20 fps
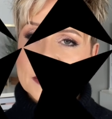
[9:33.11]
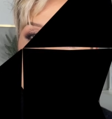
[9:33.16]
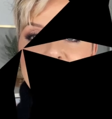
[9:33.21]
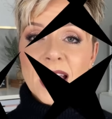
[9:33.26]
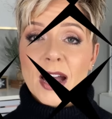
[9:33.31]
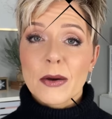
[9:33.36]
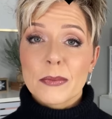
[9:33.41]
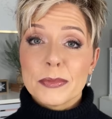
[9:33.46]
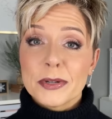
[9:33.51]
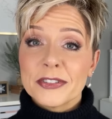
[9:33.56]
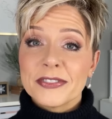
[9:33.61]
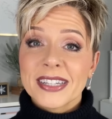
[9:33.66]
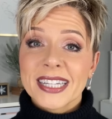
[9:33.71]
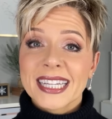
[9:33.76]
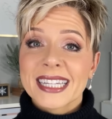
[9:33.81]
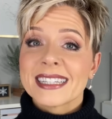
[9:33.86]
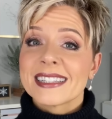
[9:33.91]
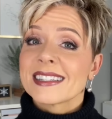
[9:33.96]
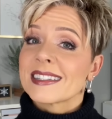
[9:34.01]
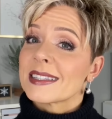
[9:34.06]
Now moving
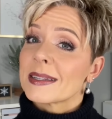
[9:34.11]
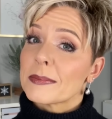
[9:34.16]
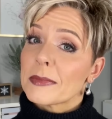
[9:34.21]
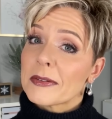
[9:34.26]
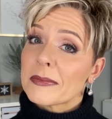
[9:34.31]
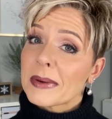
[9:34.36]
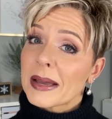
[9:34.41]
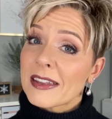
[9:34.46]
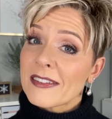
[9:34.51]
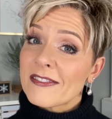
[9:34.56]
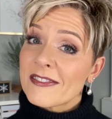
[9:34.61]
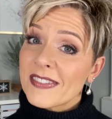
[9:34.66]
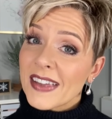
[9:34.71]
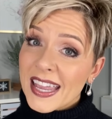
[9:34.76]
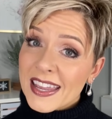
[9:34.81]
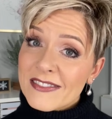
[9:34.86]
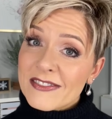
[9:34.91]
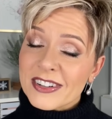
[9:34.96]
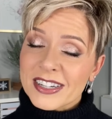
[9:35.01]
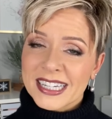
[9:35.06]
into some of my
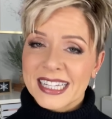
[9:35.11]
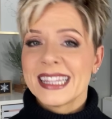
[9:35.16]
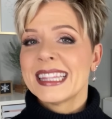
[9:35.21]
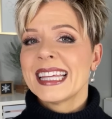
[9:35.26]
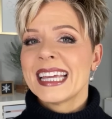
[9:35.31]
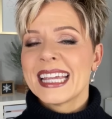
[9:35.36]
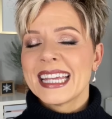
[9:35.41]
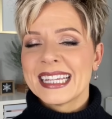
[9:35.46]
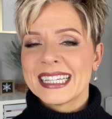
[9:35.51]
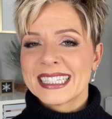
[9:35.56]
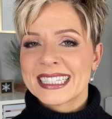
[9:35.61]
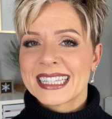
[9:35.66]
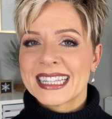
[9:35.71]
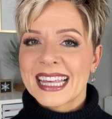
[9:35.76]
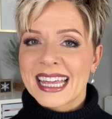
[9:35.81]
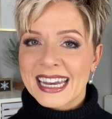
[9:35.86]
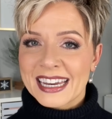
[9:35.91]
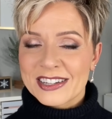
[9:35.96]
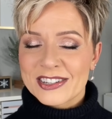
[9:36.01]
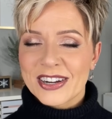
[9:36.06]
favorite things
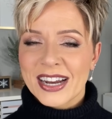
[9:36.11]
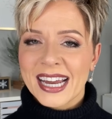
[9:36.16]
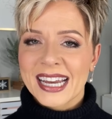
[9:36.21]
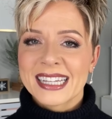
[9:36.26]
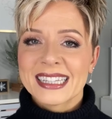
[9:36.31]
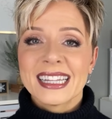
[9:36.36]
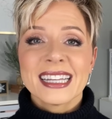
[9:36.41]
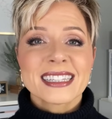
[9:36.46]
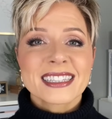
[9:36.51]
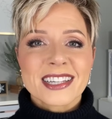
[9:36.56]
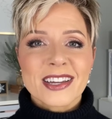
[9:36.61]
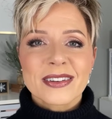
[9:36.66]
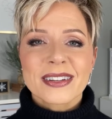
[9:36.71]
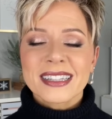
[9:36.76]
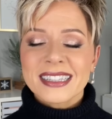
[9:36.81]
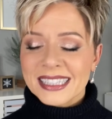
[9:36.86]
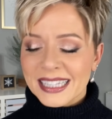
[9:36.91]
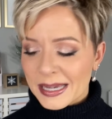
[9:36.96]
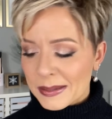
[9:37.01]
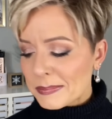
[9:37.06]
that I tried. Let's go
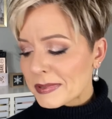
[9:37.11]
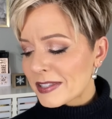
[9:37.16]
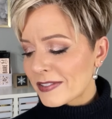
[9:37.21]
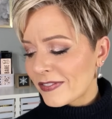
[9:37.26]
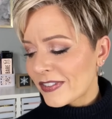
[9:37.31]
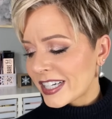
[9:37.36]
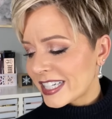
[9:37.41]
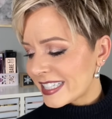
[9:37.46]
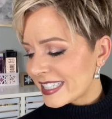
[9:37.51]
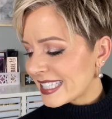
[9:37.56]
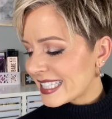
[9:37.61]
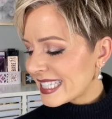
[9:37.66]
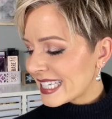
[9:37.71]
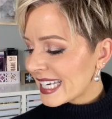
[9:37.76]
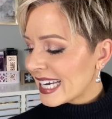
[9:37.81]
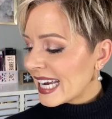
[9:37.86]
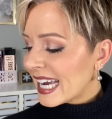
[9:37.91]
to lips first.